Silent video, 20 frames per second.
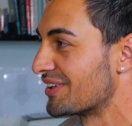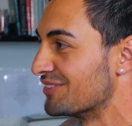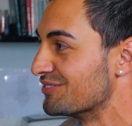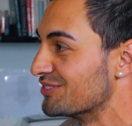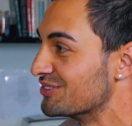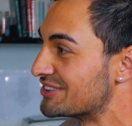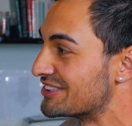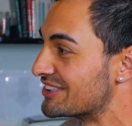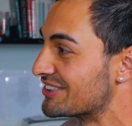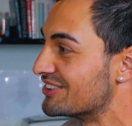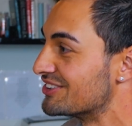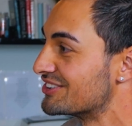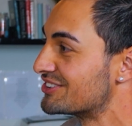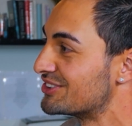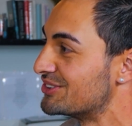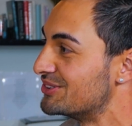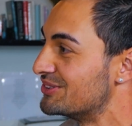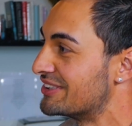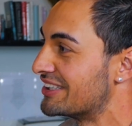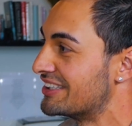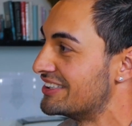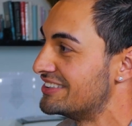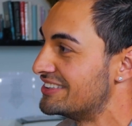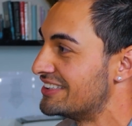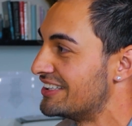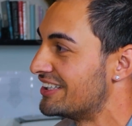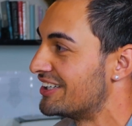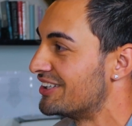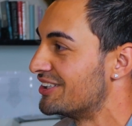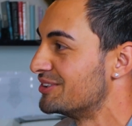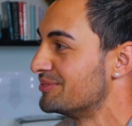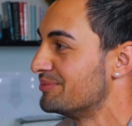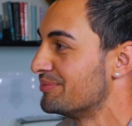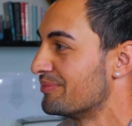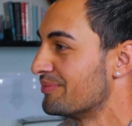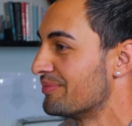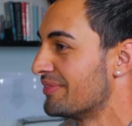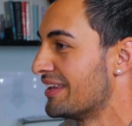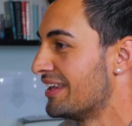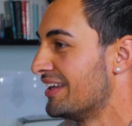I've also got two kids at home.
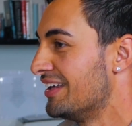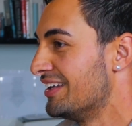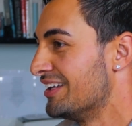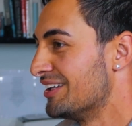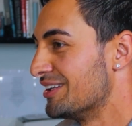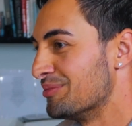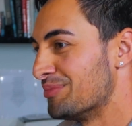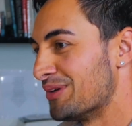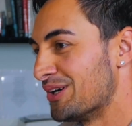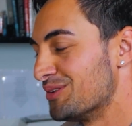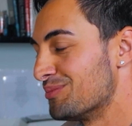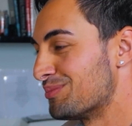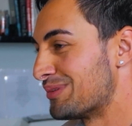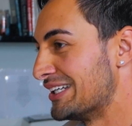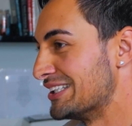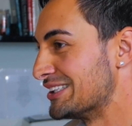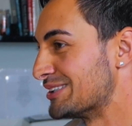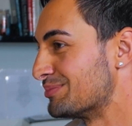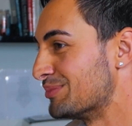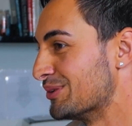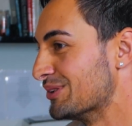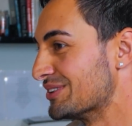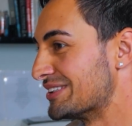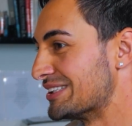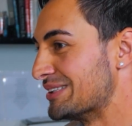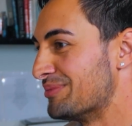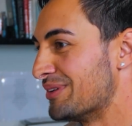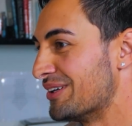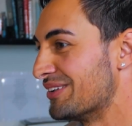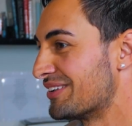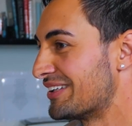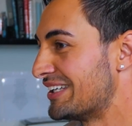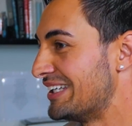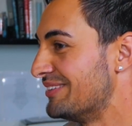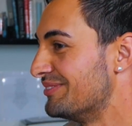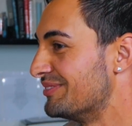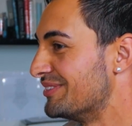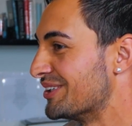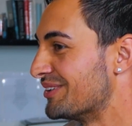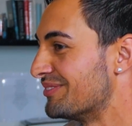They both play sports. They both
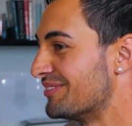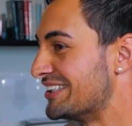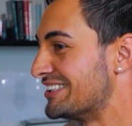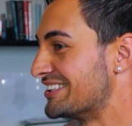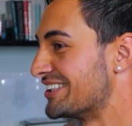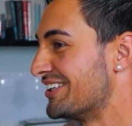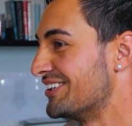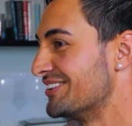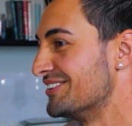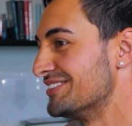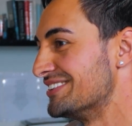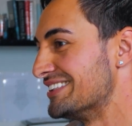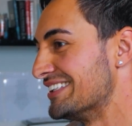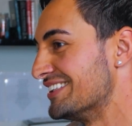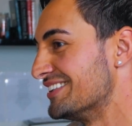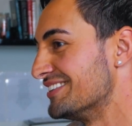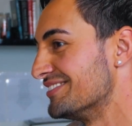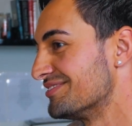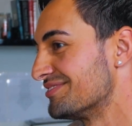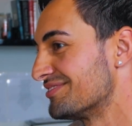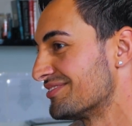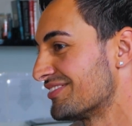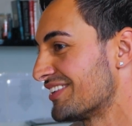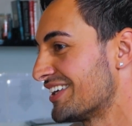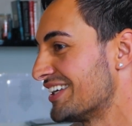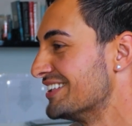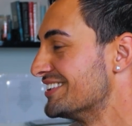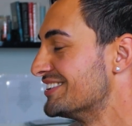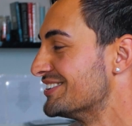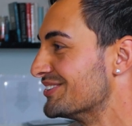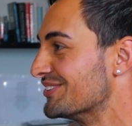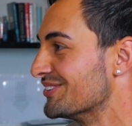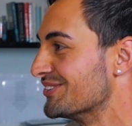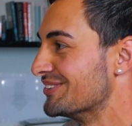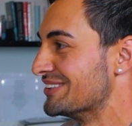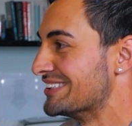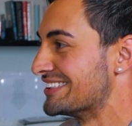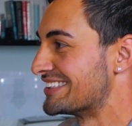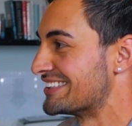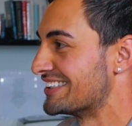keep me on my toes, and kids are
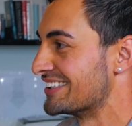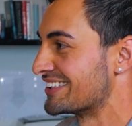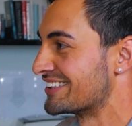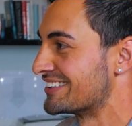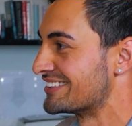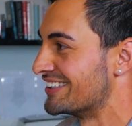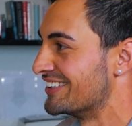always sick.